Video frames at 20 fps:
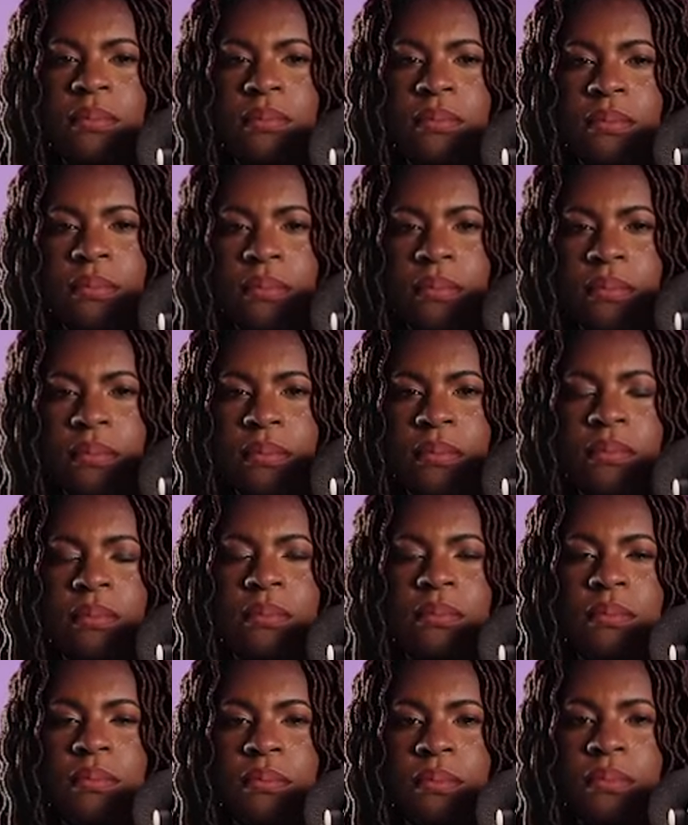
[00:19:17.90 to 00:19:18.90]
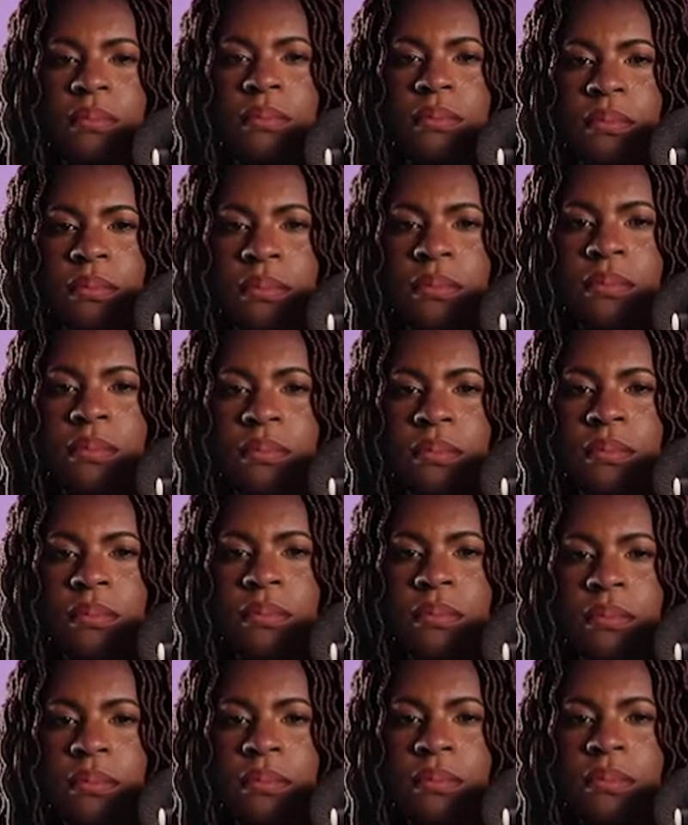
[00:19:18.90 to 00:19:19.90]

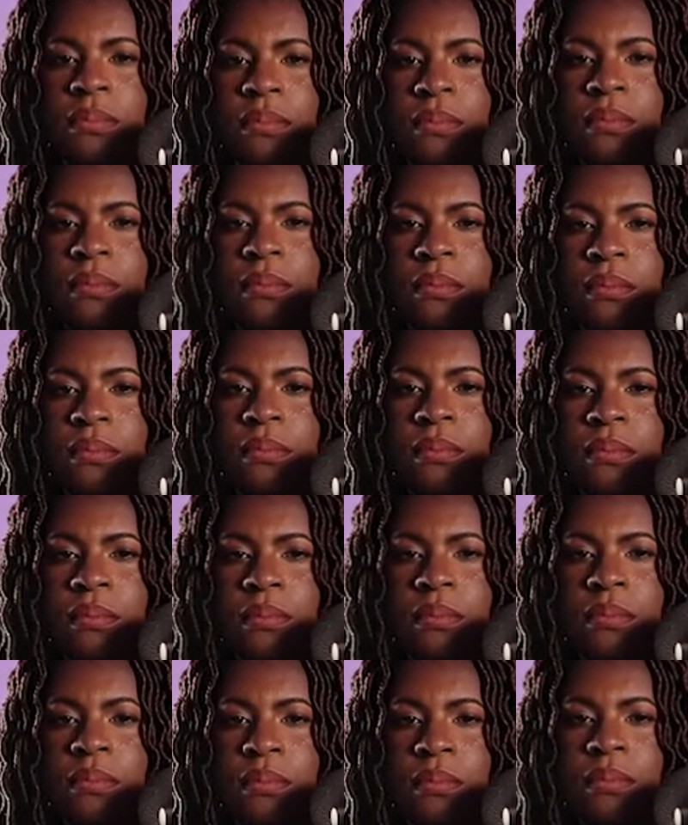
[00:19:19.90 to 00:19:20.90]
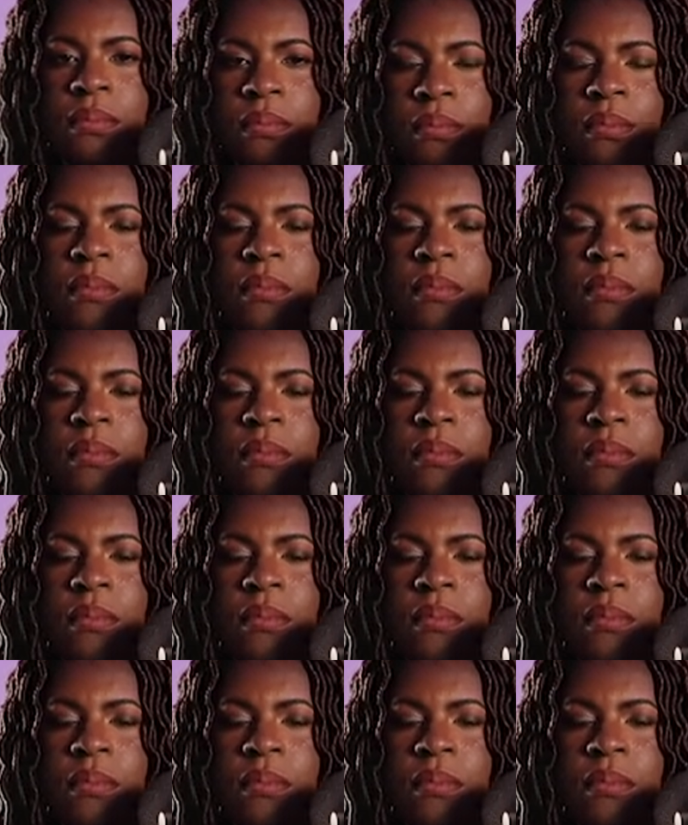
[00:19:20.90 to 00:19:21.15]
[no speech]